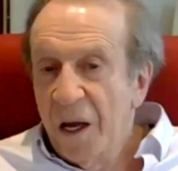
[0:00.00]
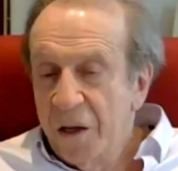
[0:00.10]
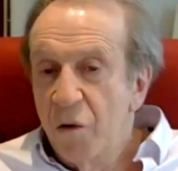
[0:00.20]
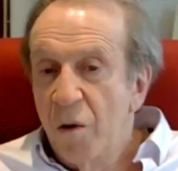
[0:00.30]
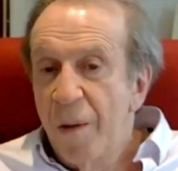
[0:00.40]

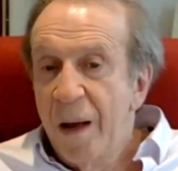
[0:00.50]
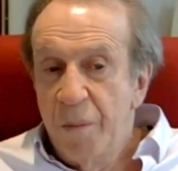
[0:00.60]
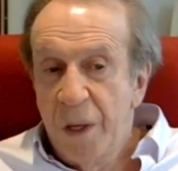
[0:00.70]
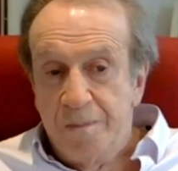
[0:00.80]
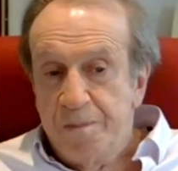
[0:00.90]
mean, I can
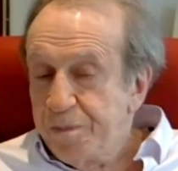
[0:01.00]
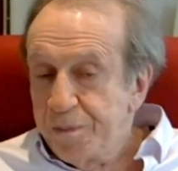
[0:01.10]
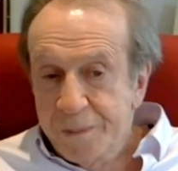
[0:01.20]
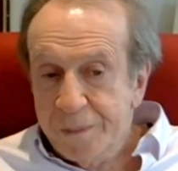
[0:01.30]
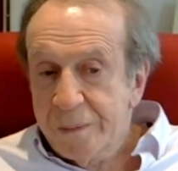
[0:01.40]

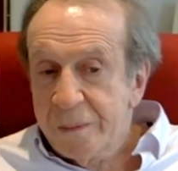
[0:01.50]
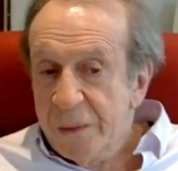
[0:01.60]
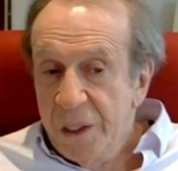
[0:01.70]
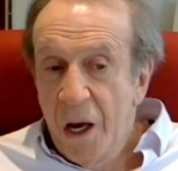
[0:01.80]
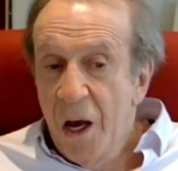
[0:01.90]
remember
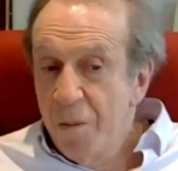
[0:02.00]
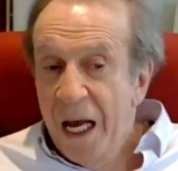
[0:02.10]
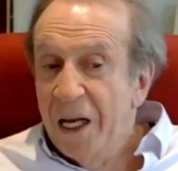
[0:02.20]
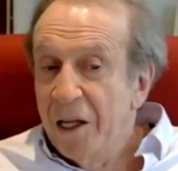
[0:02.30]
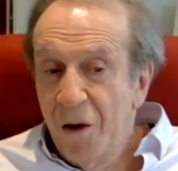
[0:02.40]

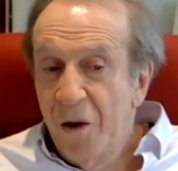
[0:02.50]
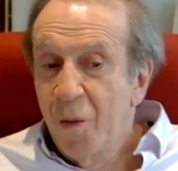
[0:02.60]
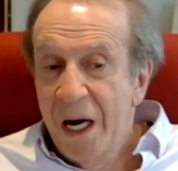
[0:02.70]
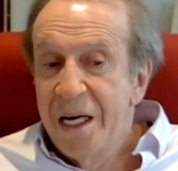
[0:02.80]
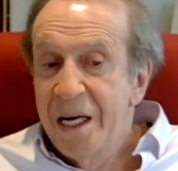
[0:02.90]
going back
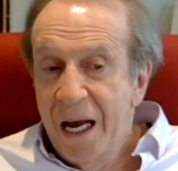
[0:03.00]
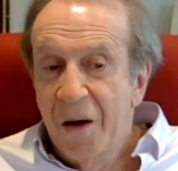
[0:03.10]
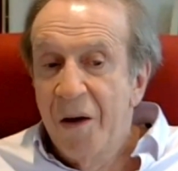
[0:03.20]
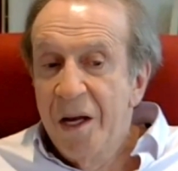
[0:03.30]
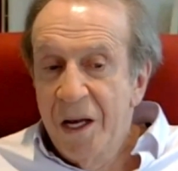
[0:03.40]
a long
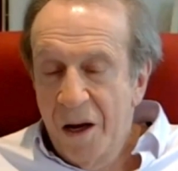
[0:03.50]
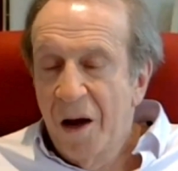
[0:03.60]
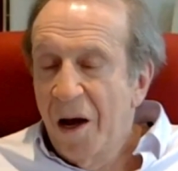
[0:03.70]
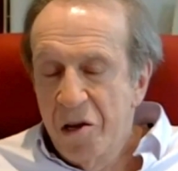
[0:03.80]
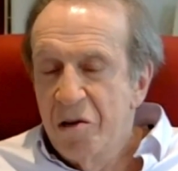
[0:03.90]
way now.
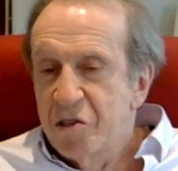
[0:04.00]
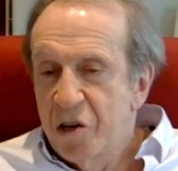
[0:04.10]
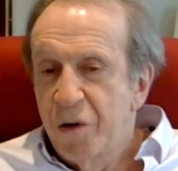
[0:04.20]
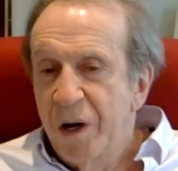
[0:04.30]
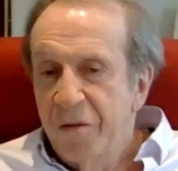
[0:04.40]
I
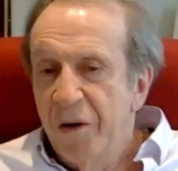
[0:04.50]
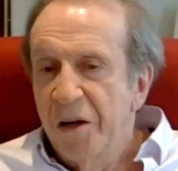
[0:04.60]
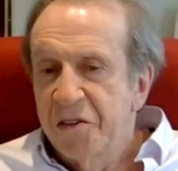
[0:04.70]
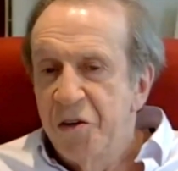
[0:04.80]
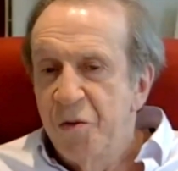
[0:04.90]
used to
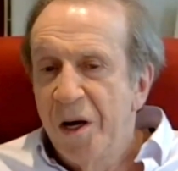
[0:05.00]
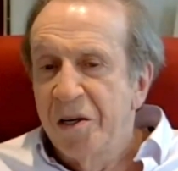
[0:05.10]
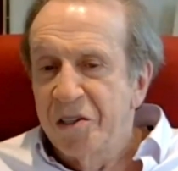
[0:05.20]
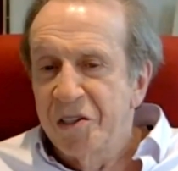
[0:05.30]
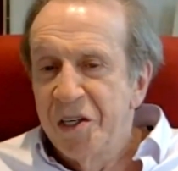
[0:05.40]
drink far
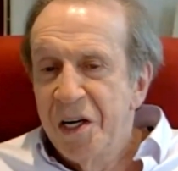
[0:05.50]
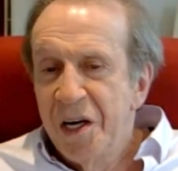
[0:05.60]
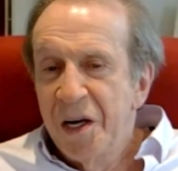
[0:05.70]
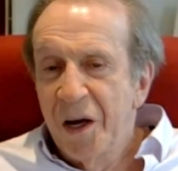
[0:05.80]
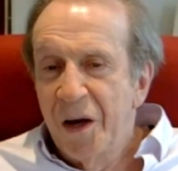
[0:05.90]
too
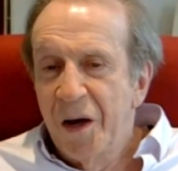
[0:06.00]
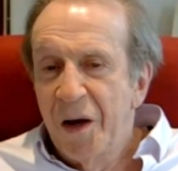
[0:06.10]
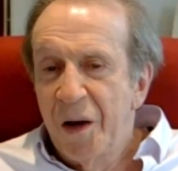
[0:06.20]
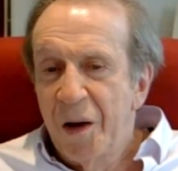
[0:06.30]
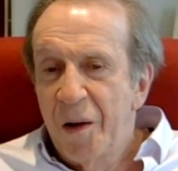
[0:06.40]
much,
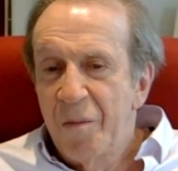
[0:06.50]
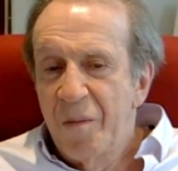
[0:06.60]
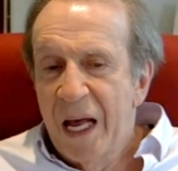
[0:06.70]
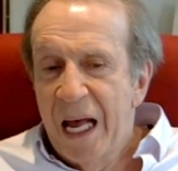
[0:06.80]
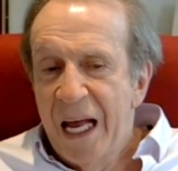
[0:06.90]

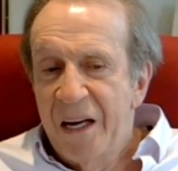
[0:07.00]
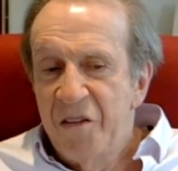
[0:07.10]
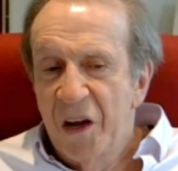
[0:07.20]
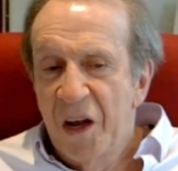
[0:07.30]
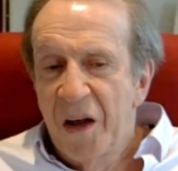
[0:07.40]

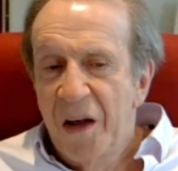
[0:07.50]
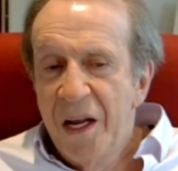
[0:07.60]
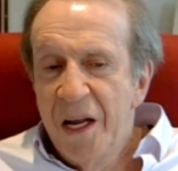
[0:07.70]
and